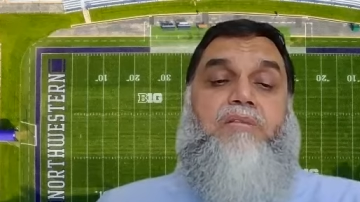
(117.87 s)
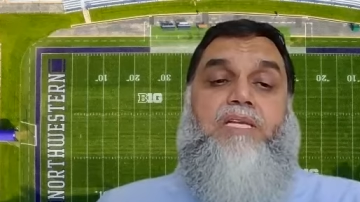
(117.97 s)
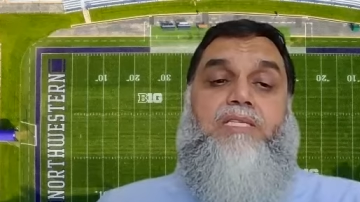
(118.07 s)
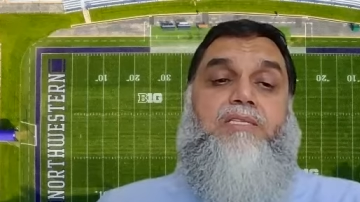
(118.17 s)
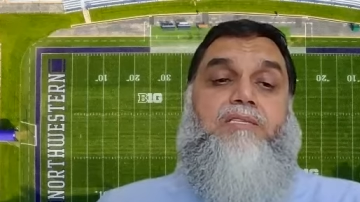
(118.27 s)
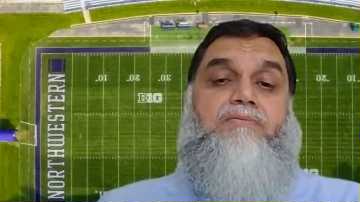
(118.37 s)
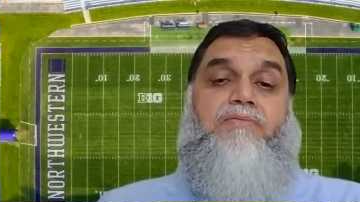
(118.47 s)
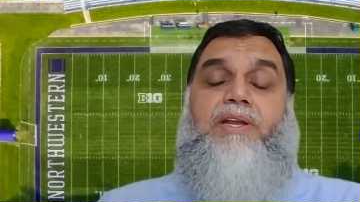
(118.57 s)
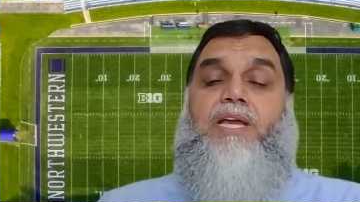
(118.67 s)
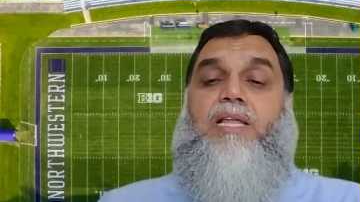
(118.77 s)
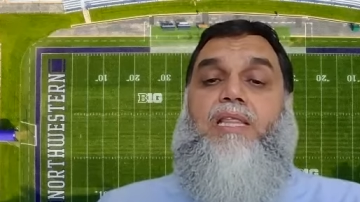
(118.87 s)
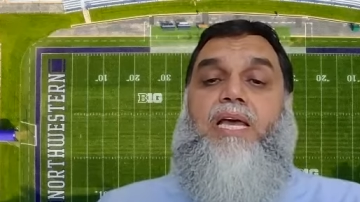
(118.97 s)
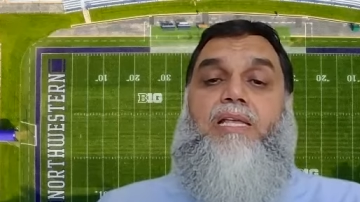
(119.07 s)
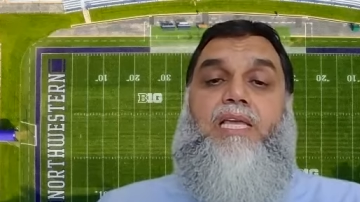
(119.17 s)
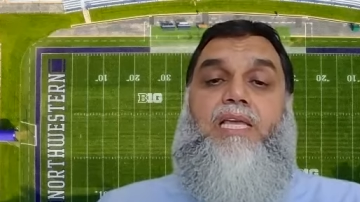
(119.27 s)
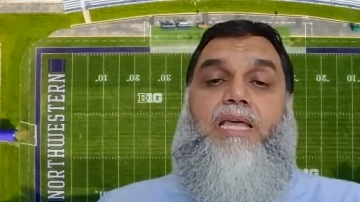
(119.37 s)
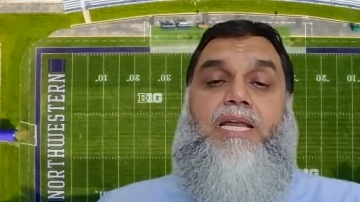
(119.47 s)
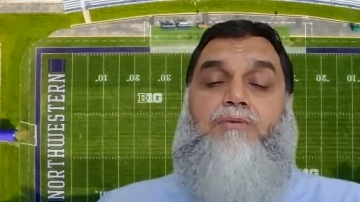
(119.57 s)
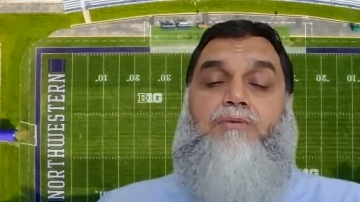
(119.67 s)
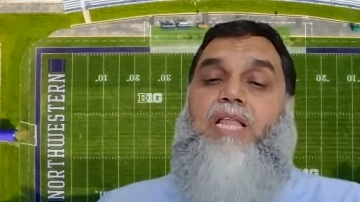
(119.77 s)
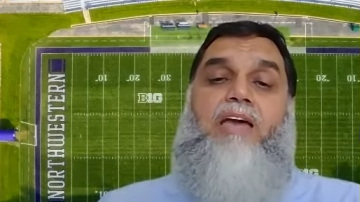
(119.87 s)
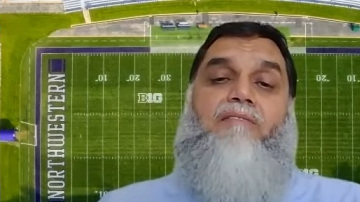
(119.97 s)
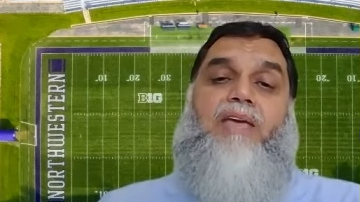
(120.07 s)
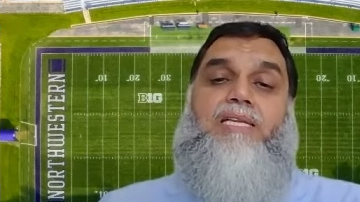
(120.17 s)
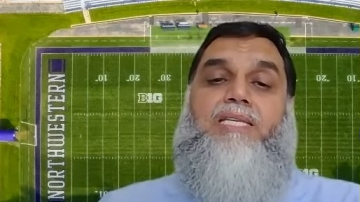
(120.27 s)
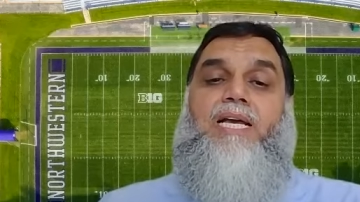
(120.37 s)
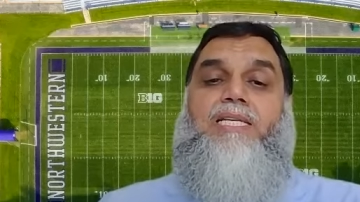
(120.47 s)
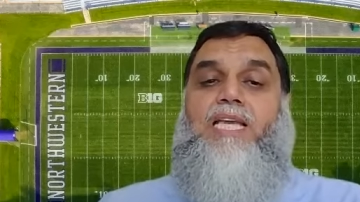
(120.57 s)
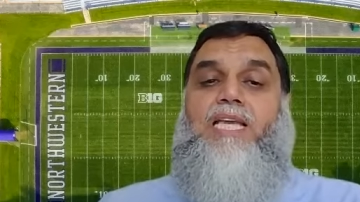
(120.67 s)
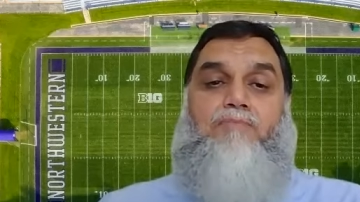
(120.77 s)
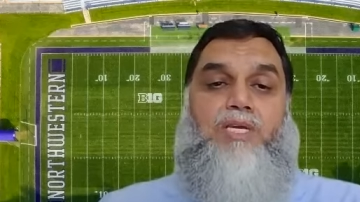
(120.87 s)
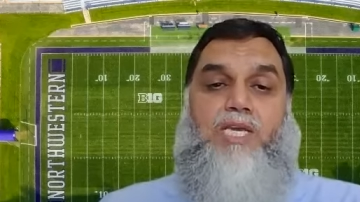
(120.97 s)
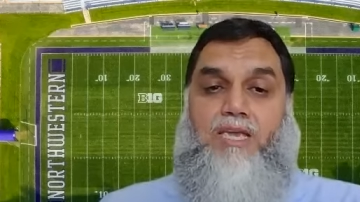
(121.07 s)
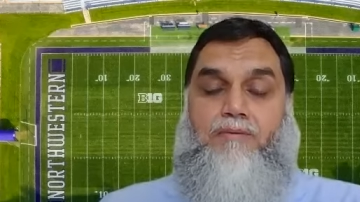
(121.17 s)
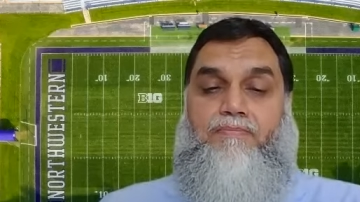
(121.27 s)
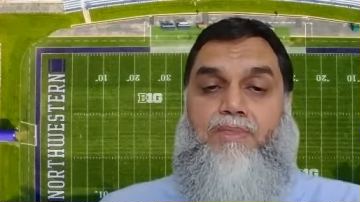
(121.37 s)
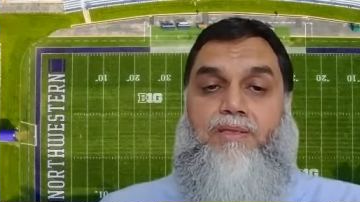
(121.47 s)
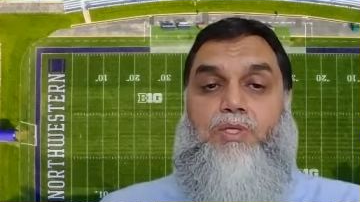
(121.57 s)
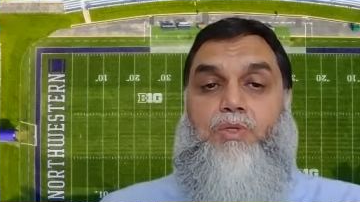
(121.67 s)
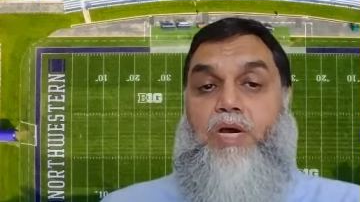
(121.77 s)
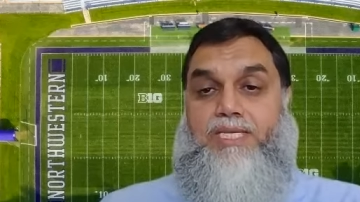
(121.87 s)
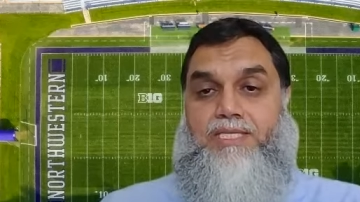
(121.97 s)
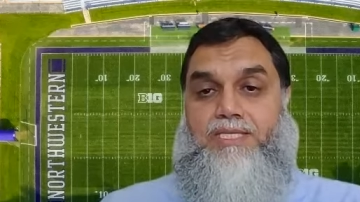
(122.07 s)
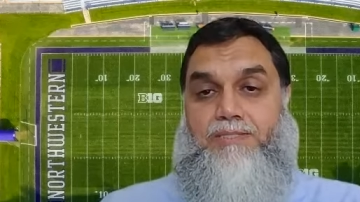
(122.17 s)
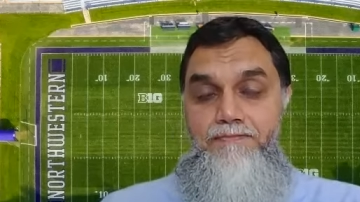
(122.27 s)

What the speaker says: it's very unlikely that you will have the exact same team twice.